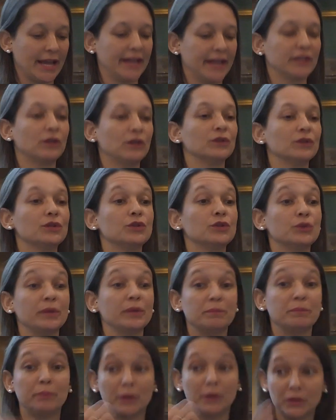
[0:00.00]
and also to
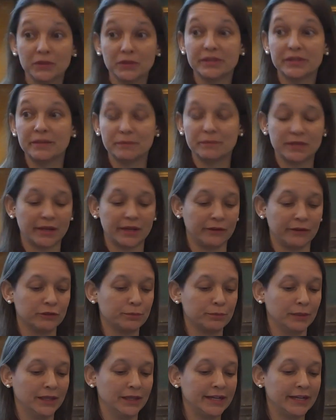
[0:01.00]
impose themselves
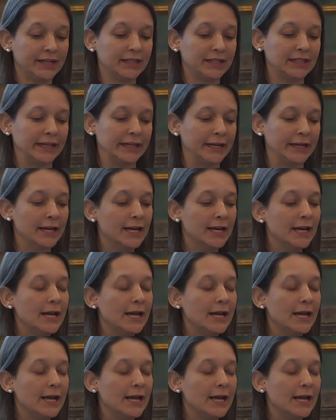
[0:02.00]
politically,